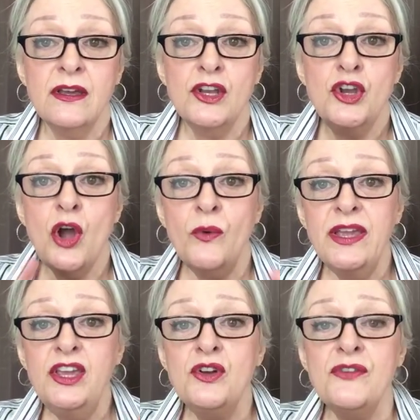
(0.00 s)

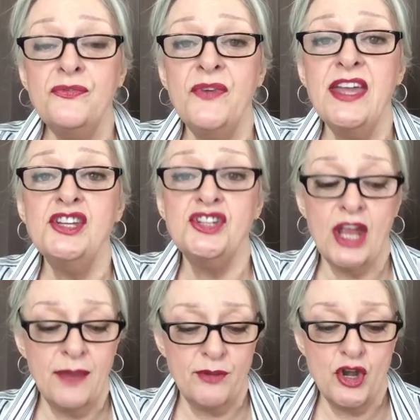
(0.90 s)
Knowing your face
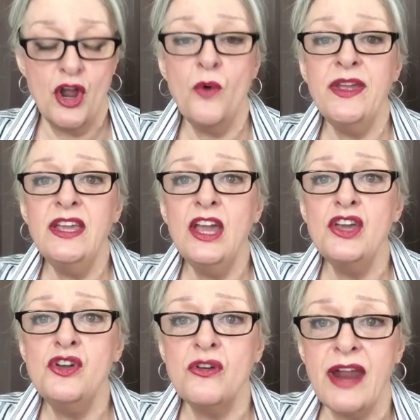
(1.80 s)
shape, knowing
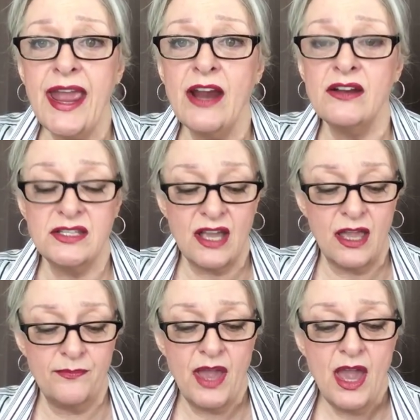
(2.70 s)
your hair
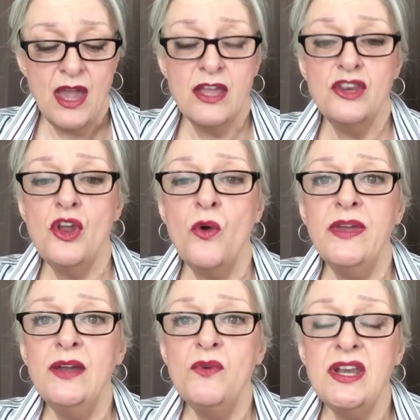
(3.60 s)
type,
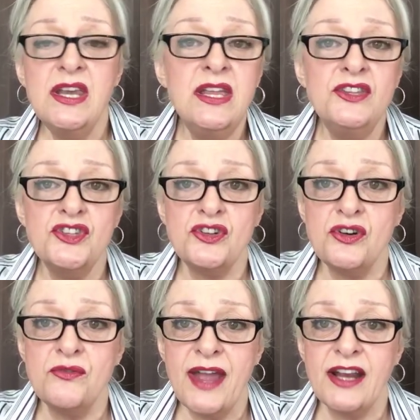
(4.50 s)
knowing what needs
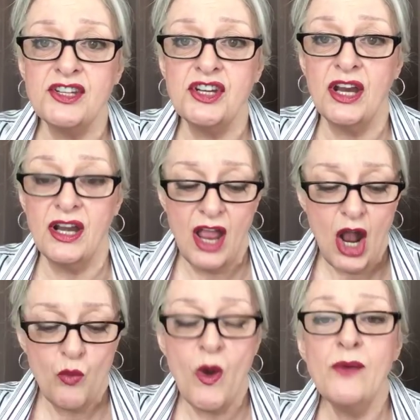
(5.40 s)
correction,
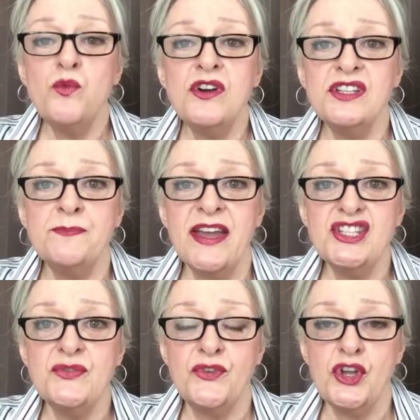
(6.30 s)
what works
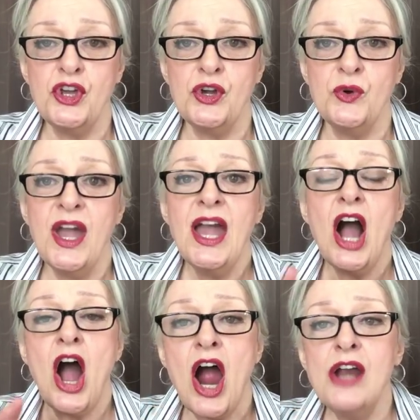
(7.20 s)
best for you,
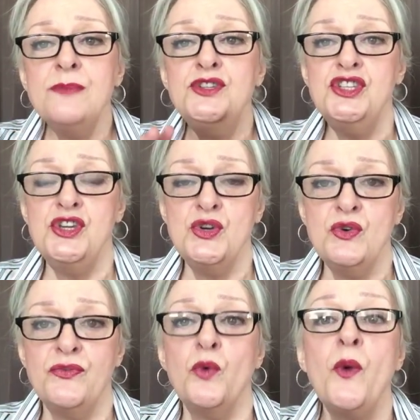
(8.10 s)
arms you
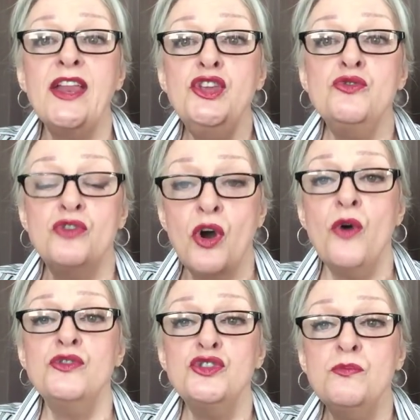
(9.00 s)
for when you
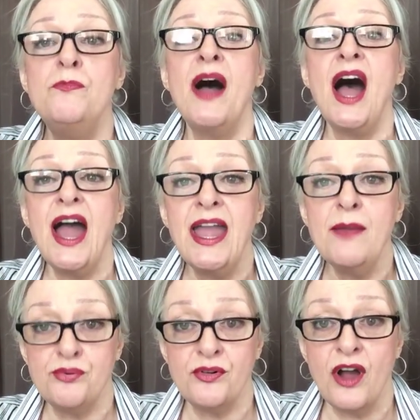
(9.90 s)
go to buy
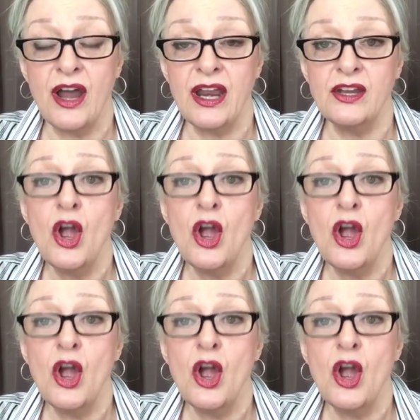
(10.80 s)
product